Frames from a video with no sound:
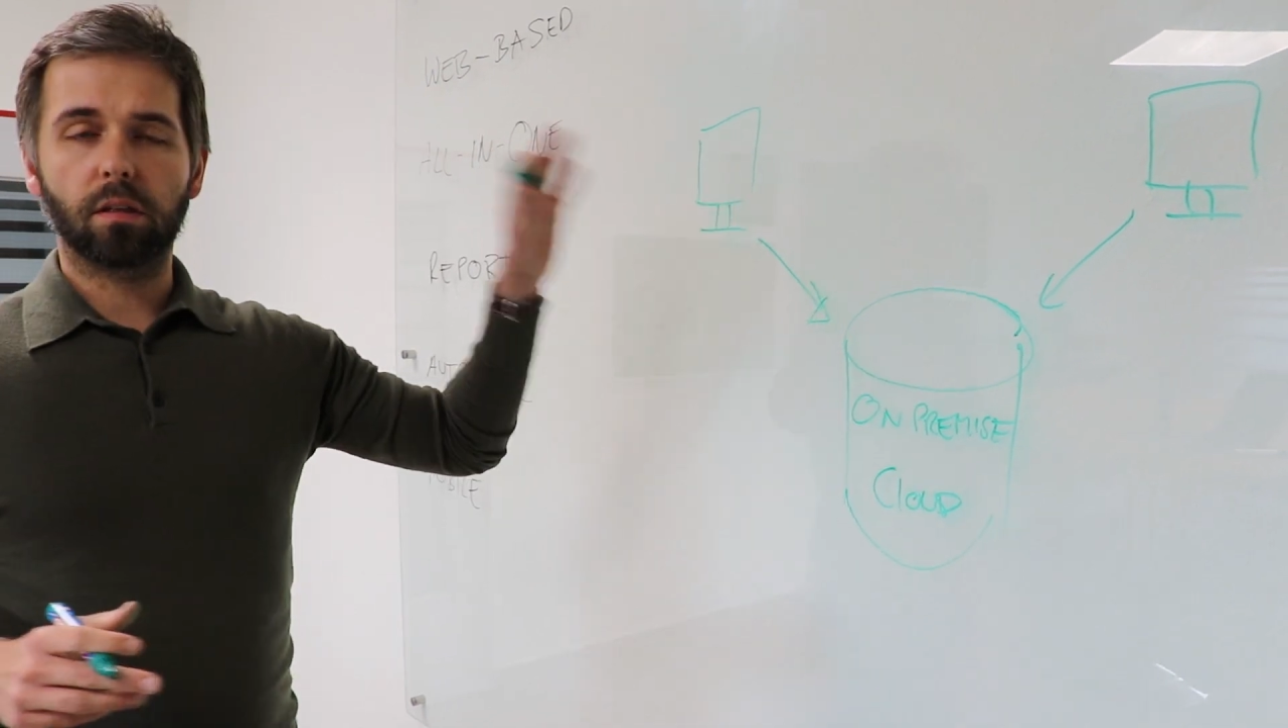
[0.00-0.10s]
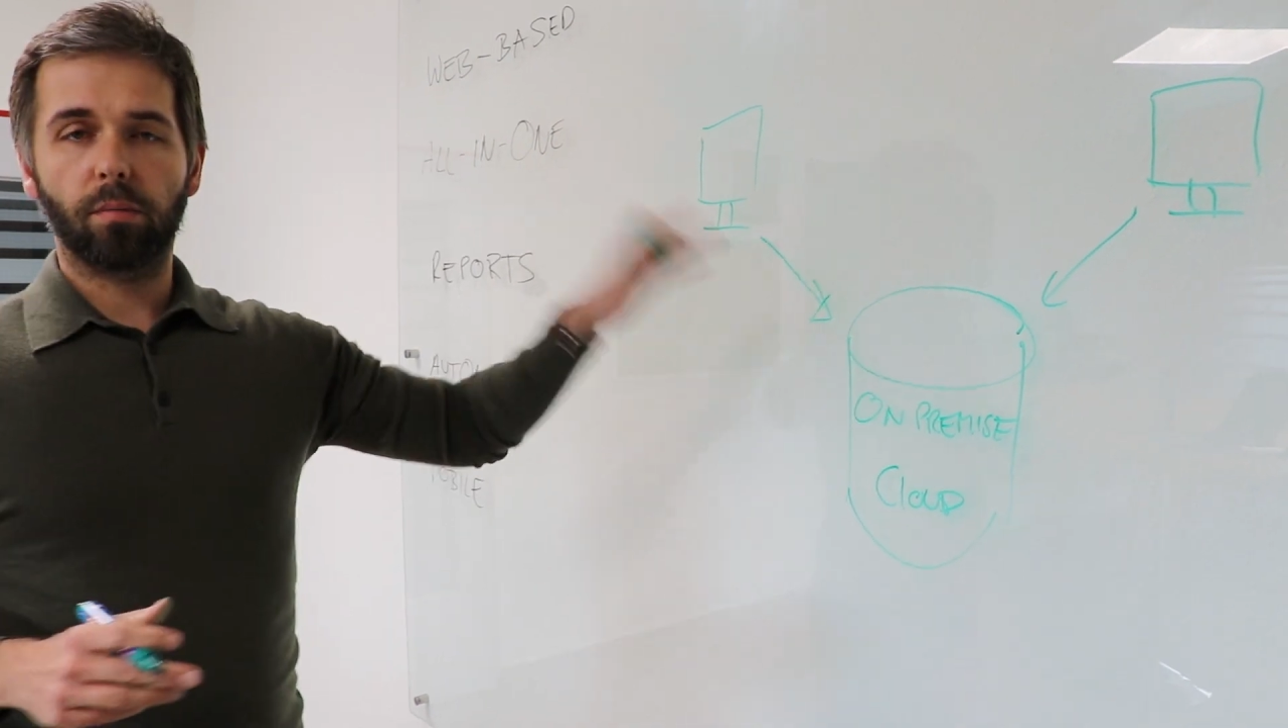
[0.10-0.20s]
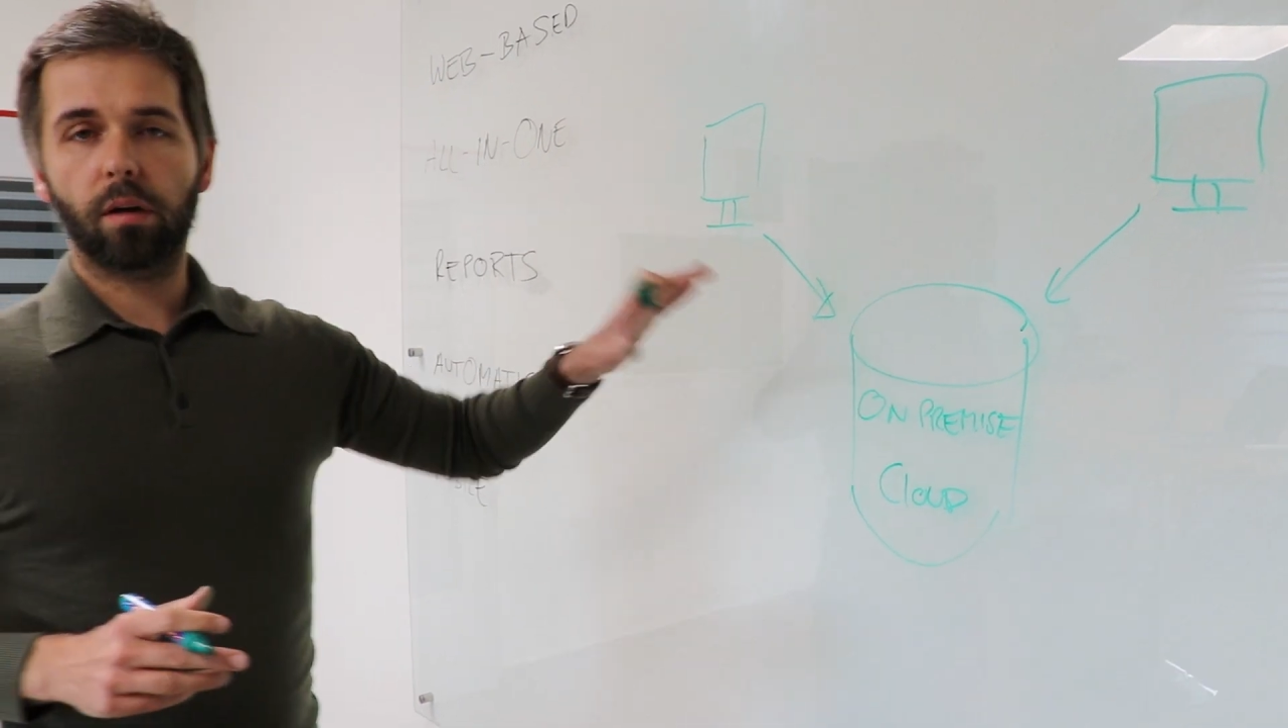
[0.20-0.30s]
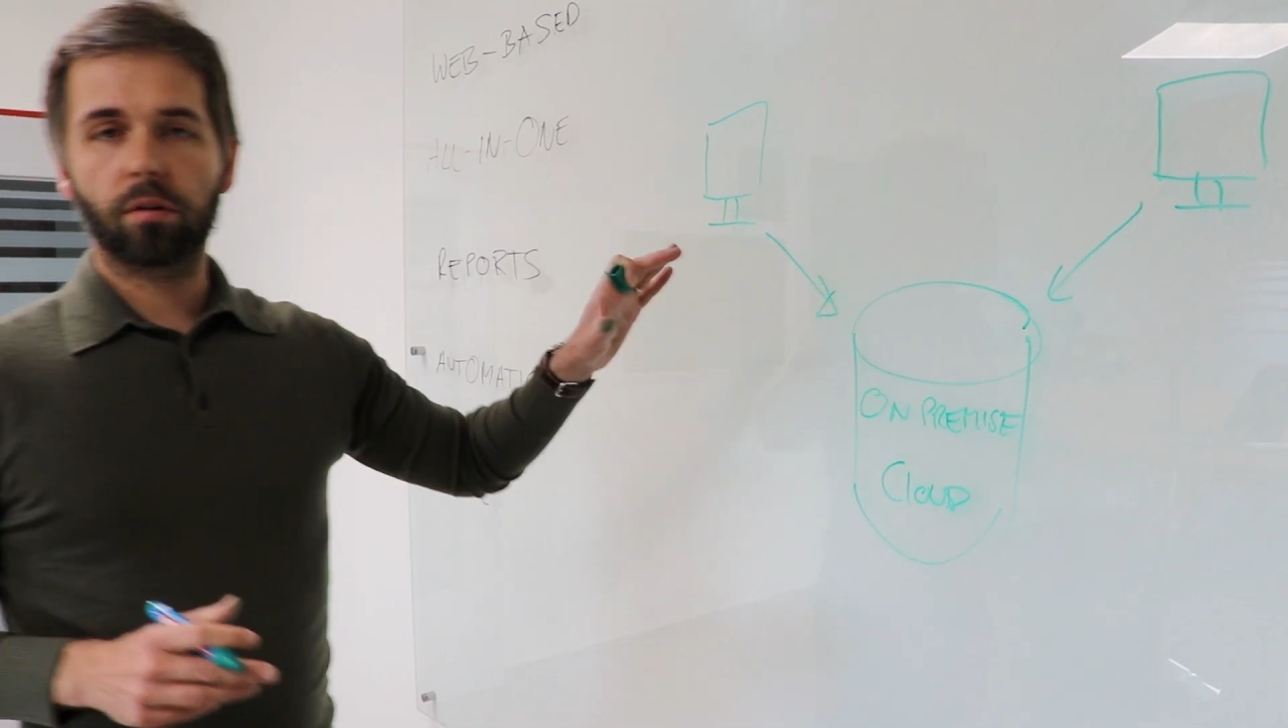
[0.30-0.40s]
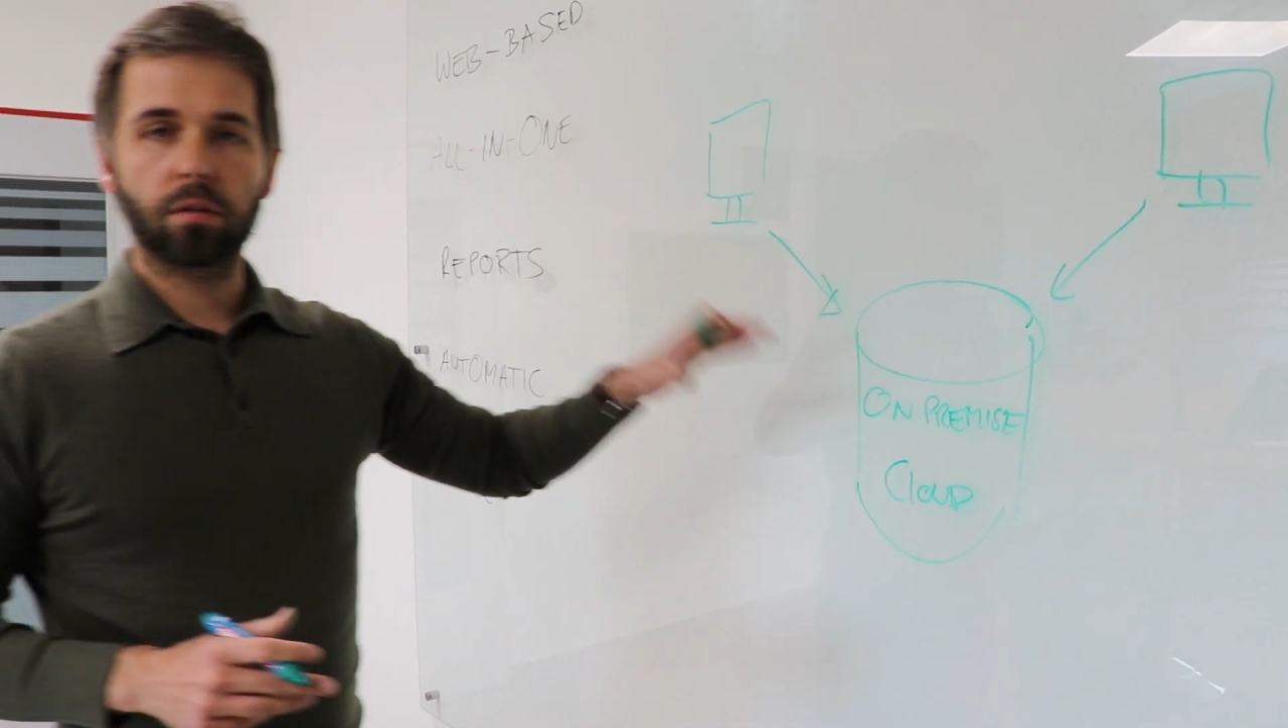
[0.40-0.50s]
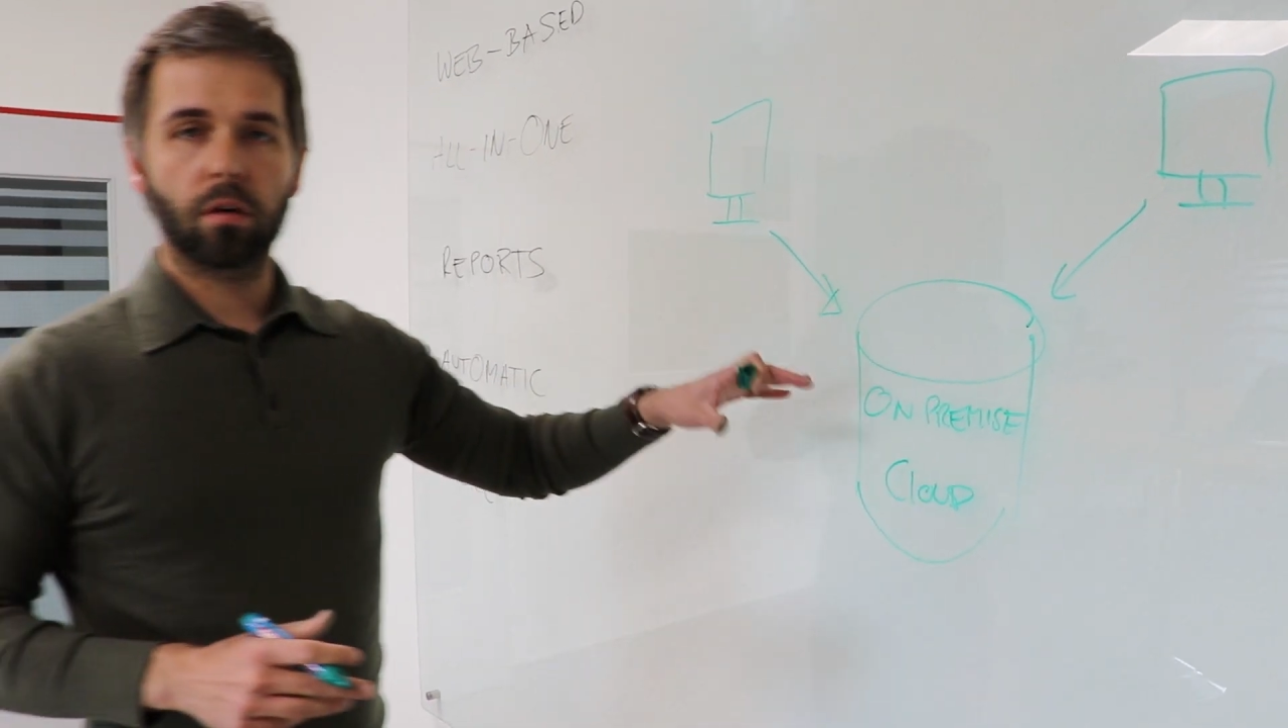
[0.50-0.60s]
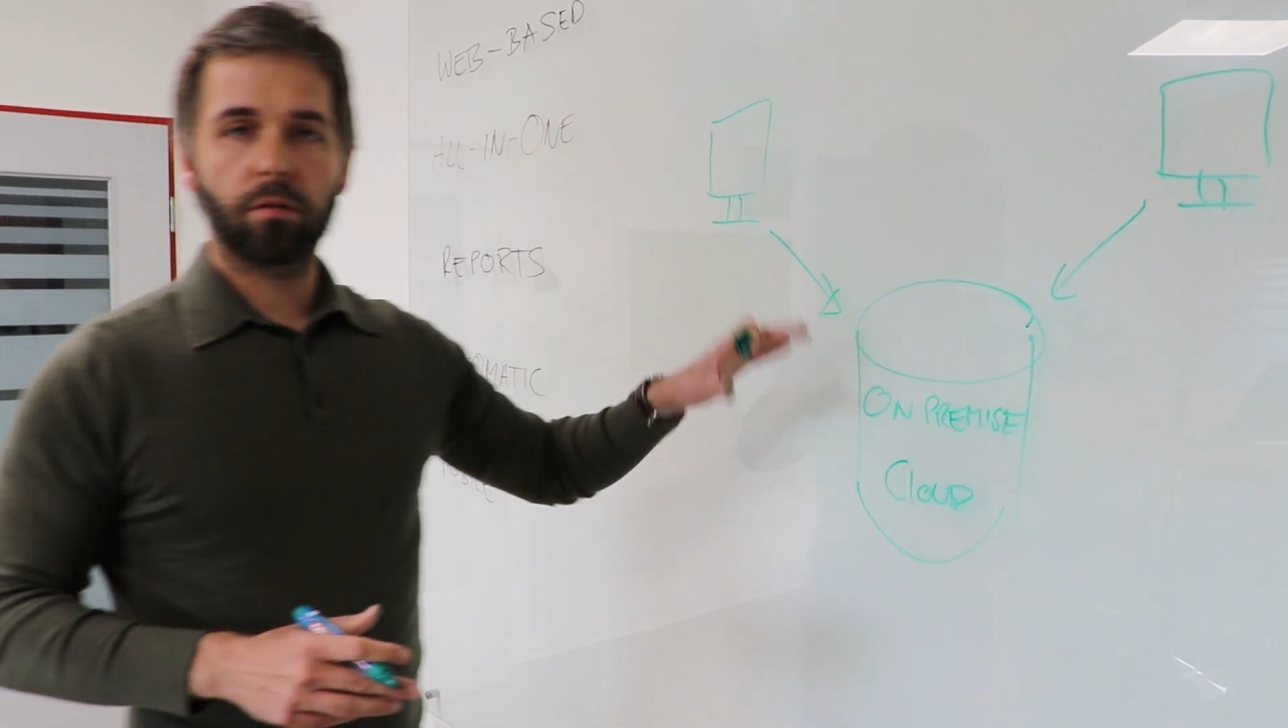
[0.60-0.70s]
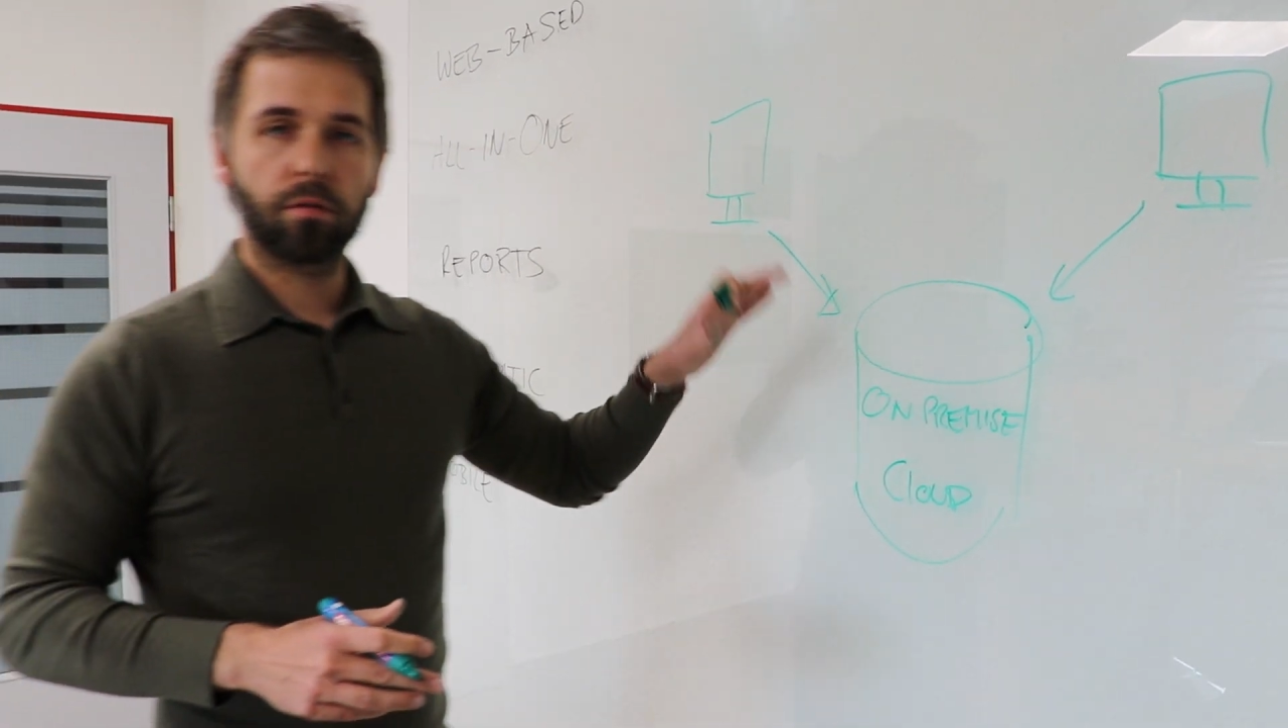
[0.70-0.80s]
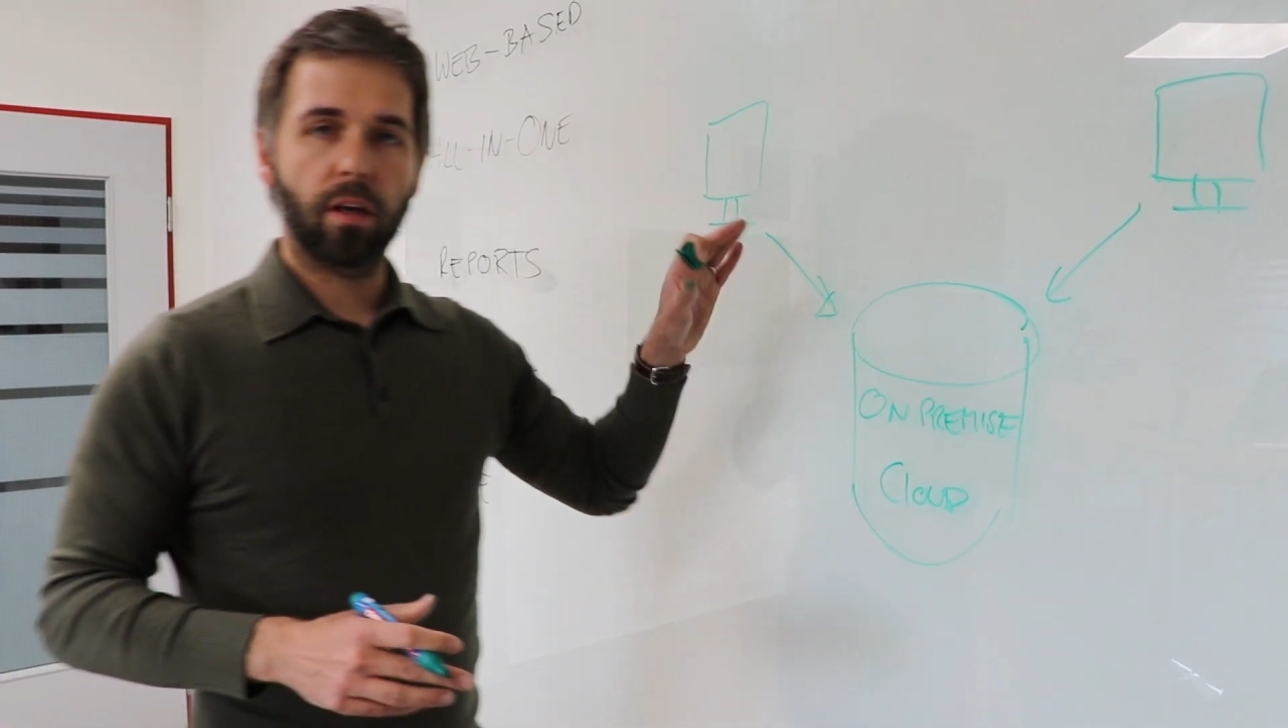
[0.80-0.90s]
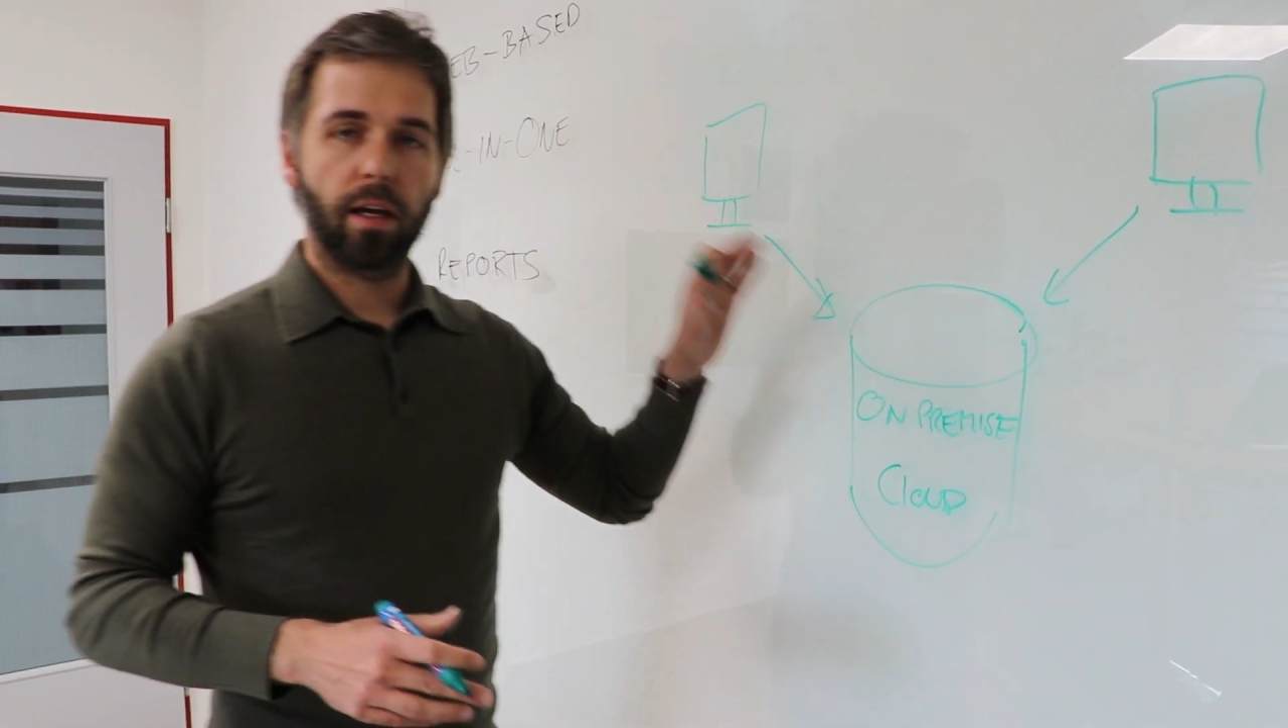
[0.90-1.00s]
a Microsoft